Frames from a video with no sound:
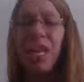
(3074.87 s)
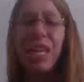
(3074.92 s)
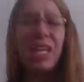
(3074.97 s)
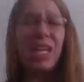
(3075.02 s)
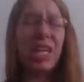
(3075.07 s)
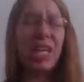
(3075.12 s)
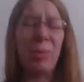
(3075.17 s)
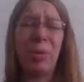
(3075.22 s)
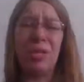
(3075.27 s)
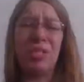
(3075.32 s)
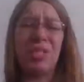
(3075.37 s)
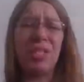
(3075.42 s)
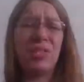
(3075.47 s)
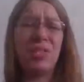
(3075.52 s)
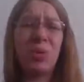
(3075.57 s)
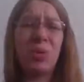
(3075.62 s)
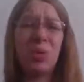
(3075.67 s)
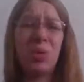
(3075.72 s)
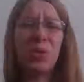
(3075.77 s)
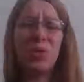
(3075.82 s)
and again, I'm on
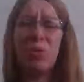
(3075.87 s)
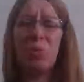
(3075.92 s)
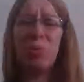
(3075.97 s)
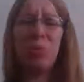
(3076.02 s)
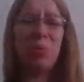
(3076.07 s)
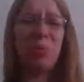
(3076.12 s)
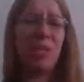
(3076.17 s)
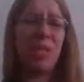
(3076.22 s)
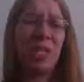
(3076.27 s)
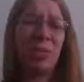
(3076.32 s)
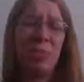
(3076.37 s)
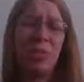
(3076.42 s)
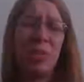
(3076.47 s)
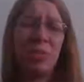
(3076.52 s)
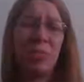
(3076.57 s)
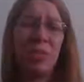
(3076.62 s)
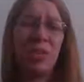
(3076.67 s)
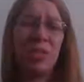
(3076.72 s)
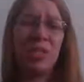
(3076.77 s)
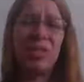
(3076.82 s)
Discord, so people want to hit me
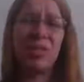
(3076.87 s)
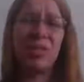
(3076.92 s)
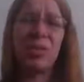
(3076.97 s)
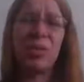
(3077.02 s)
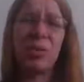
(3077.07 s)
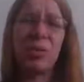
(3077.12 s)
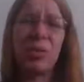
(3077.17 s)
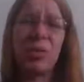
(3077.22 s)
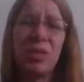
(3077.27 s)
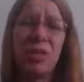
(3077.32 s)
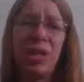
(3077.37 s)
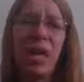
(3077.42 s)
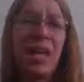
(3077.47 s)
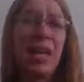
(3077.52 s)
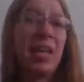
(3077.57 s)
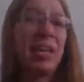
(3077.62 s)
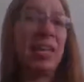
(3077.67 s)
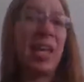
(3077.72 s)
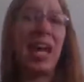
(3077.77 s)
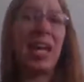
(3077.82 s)
up on Discord.
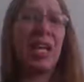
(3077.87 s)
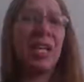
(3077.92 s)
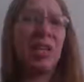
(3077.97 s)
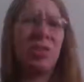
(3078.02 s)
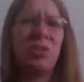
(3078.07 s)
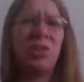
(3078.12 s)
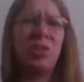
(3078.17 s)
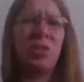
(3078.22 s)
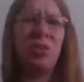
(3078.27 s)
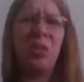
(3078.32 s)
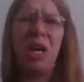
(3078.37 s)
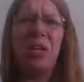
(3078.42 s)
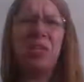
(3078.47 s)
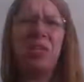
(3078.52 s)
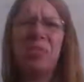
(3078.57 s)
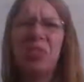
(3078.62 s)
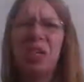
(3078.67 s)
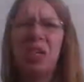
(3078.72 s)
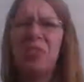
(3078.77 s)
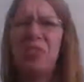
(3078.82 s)
That I'll do. I
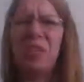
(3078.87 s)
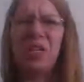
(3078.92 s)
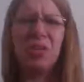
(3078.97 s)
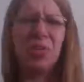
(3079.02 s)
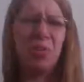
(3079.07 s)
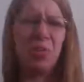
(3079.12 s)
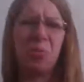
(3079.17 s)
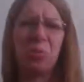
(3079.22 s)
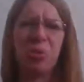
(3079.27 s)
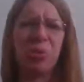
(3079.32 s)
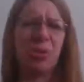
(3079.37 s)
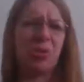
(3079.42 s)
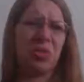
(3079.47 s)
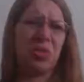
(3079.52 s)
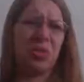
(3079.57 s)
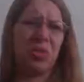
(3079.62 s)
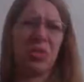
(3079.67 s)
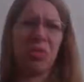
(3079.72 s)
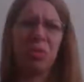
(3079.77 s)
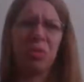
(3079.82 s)
don't care if I know you in
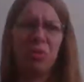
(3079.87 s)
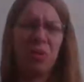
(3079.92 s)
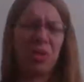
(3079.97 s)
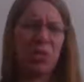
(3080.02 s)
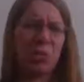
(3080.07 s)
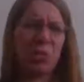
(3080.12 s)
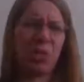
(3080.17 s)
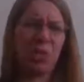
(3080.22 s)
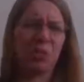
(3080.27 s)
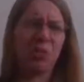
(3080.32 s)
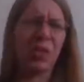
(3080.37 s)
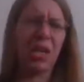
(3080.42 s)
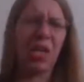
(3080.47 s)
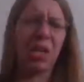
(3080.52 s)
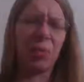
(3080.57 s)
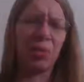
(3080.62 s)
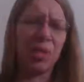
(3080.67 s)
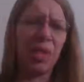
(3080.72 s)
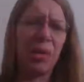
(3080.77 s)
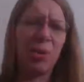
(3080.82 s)
person or you're a Twitter
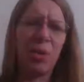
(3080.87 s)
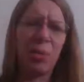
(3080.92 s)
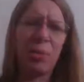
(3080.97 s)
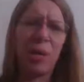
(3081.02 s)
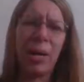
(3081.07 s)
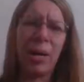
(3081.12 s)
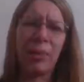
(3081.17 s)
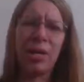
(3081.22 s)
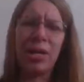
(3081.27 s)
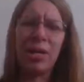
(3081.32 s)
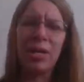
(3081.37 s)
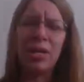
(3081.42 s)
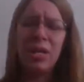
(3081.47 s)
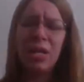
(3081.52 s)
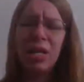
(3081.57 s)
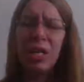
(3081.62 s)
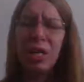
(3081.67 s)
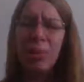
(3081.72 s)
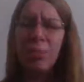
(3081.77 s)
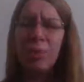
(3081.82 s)
follower. That one I'll probably
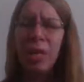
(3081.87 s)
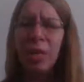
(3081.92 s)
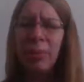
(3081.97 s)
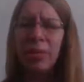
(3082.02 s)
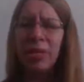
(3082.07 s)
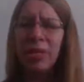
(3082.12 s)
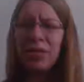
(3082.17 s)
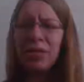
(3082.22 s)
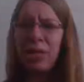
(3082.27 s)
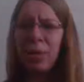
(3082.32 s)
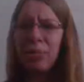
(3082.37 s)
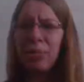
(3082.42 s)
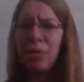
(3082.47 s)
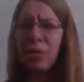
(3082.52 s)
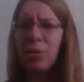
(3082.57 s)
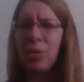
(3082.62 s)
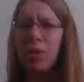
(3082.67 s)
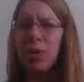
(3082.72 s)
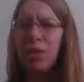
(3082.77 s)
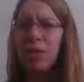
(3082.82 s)
accept
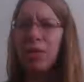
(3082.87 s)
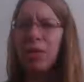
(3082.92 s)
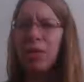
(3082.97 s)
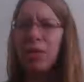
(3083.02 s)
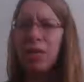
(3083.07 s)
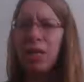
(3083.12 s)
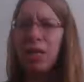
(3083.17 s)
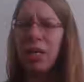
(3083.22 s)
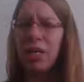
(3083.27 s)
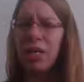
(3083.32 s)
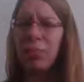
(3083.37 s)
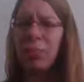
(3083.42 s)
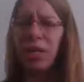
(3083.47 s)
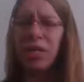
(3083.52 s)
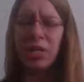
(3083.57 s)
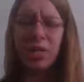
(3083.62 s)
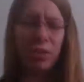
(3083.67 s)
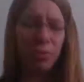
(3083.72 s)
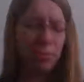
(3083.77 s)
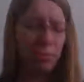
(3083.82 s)
you on it,
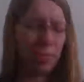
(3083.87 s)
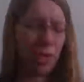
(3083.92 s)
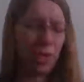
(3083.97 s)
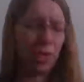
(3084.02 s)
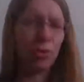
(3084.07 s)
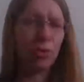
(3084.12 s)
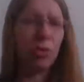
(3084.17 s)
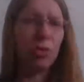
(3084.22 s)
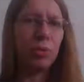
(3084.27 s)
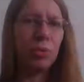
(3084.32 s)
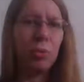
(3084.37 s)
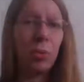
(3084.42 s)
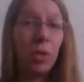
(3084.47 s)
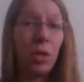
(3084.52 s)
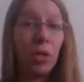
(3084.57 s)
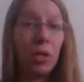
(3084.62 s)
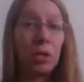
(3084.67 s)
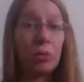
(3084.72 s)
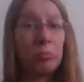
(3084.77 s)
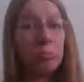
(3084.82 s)
depending on who you
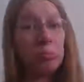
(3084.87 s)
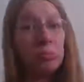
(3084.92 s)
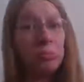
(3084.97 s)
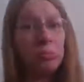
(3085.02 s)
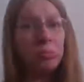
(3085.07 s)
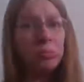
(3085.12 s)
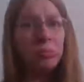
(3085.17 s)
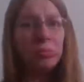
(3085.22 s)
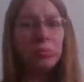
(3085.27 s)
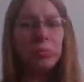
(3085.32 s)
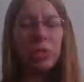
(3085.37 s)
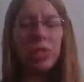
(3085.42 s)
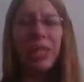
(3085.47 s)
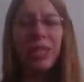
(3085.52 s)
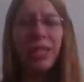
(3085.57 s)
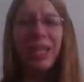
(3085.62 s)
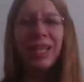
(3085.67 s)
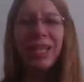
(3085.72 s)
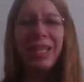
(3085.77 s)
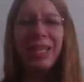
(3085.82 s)
are. Some